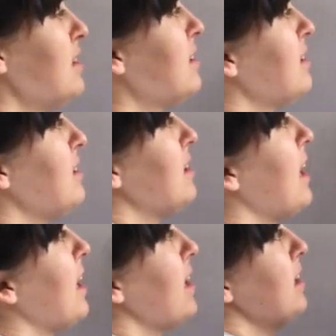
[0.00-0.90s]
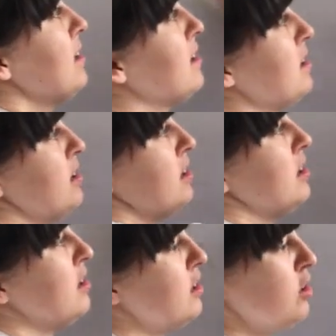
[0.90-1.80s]
today
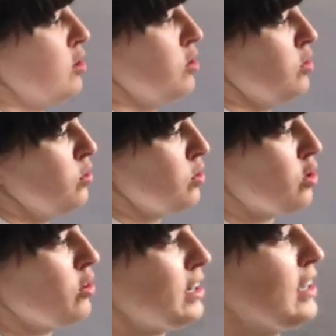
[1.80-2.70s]
we're going to